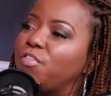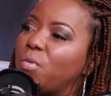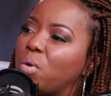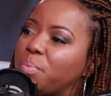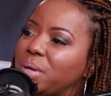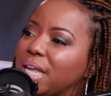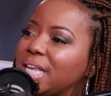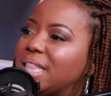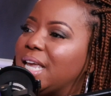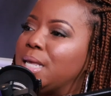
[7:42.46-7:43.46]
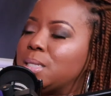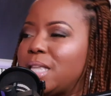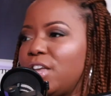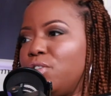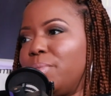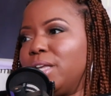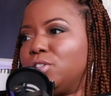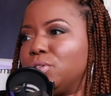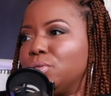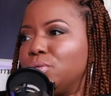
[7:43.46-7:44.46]
foreplay things that you may
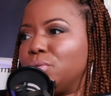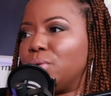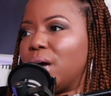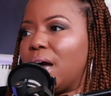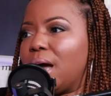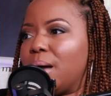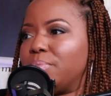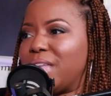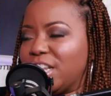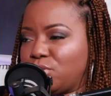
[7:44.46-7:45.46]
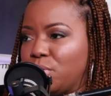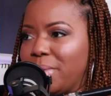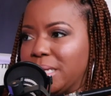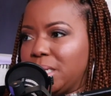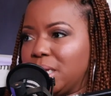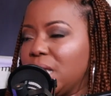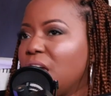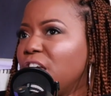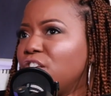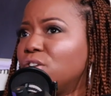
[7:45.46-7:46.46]
do. Okay. That's romantic.
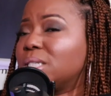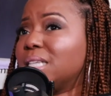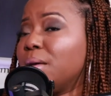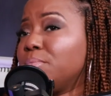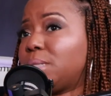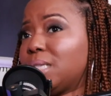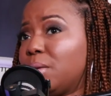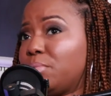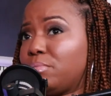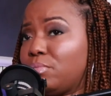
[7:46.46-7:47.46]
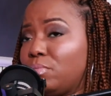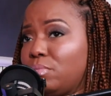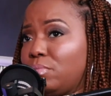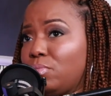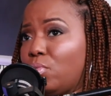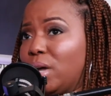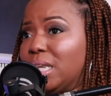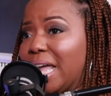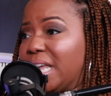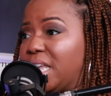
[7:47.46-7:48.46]
Some
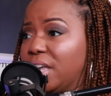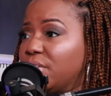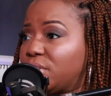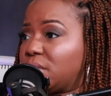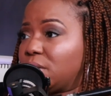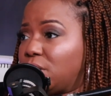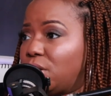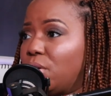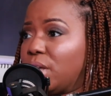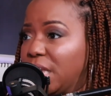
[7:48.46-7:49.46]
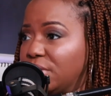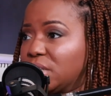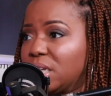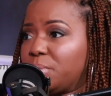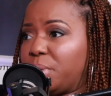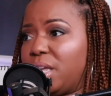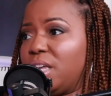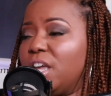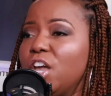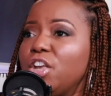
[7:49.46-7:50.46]
would like gifts. Gifts could
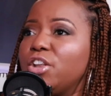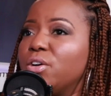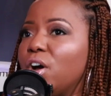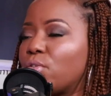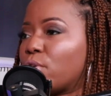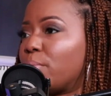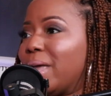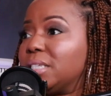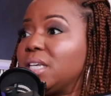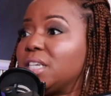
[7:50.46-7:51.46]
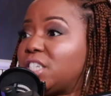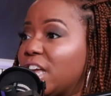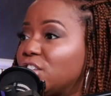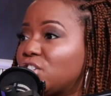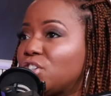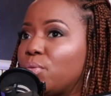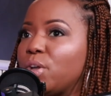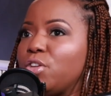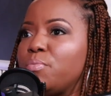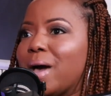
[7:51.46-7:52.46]
be, a romantic gesture
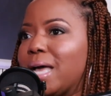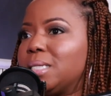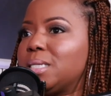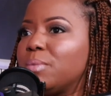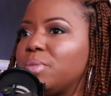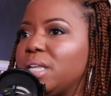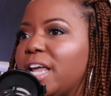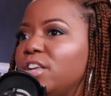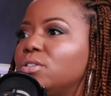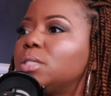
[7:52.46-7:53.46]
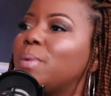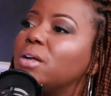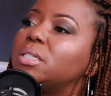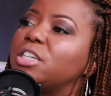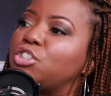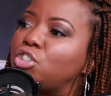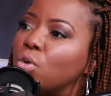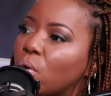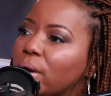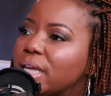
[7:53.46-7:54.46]
when you buy something that your spouse
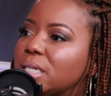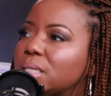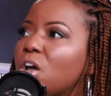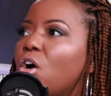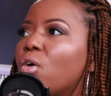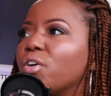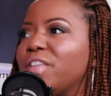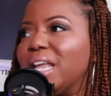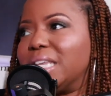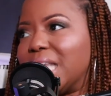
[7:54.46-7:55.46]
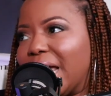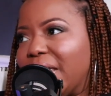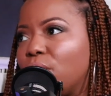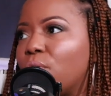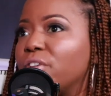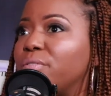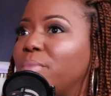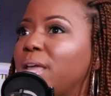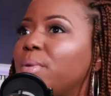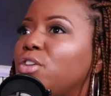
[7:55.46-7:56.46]
enjoys or they like, or
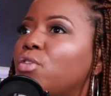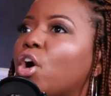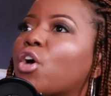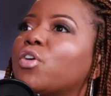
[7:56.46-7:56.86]
maybe you